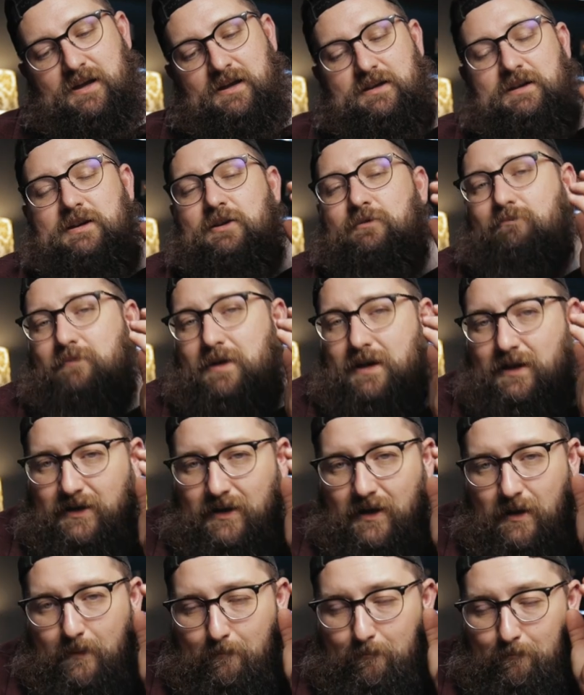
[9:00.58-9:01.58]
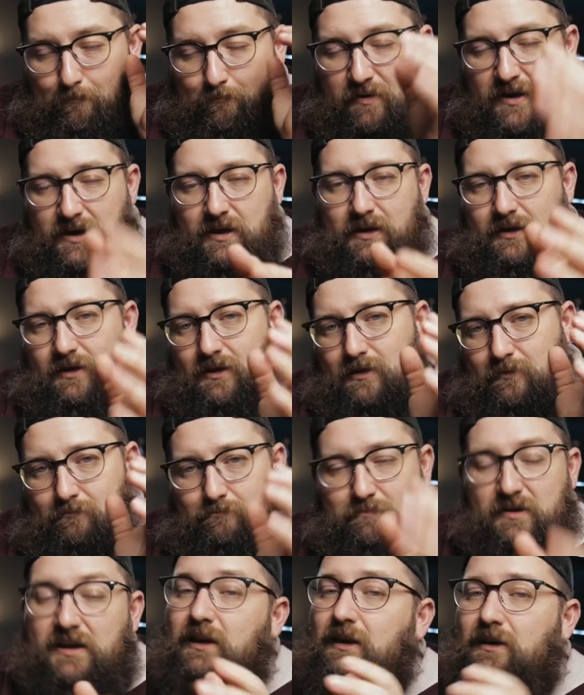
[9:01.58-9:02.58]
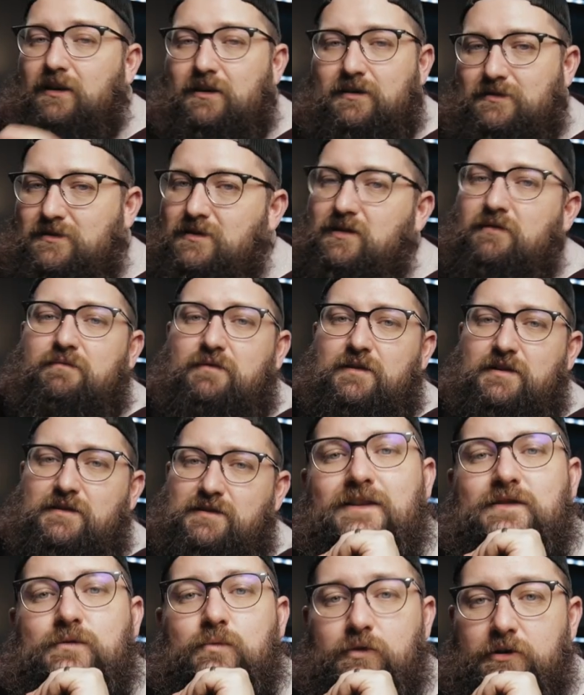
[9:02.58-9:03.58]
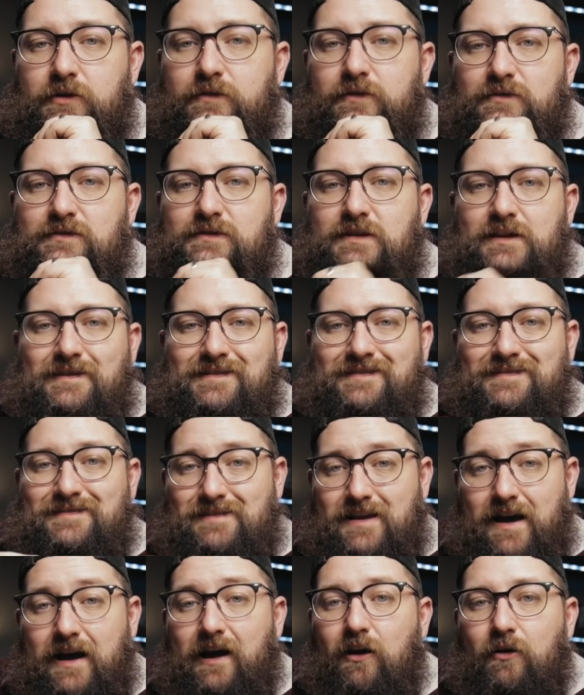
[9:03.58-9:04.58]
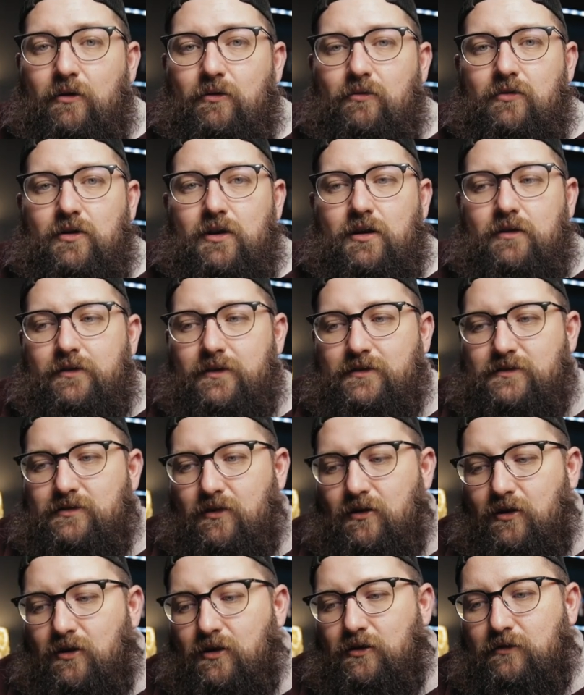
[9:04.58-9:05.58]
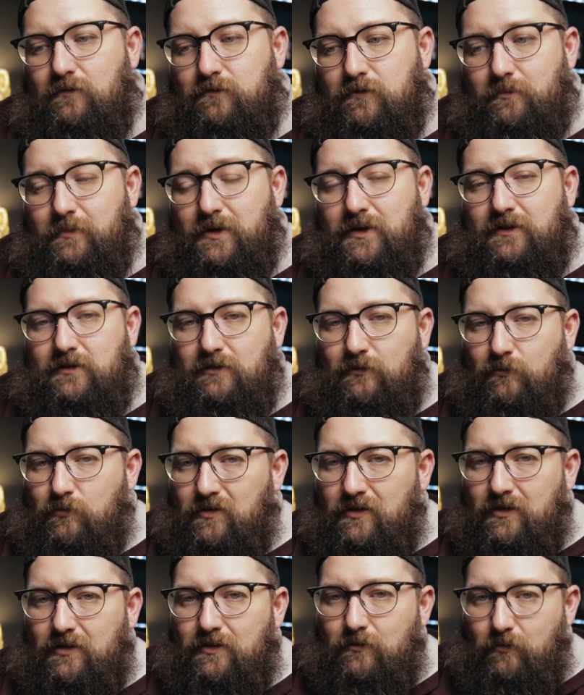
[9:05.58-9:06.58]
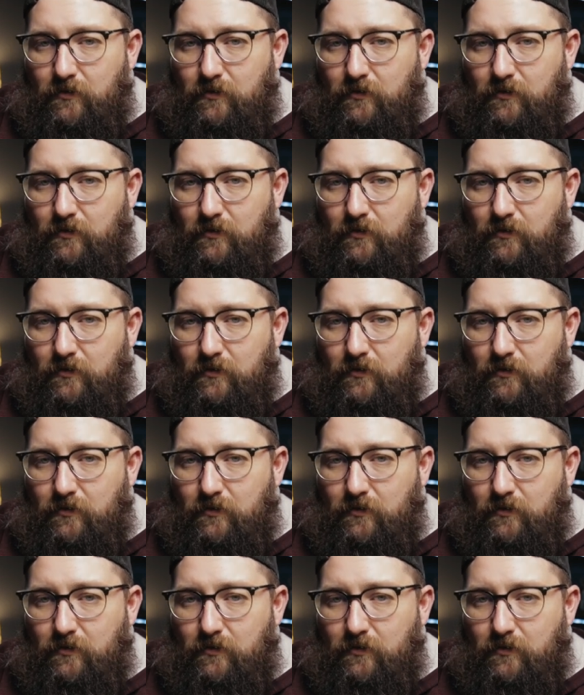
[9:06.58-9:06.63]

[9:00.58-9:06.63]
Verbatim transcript: it can make a big, big difference. It's one of those things now that's hard for me to work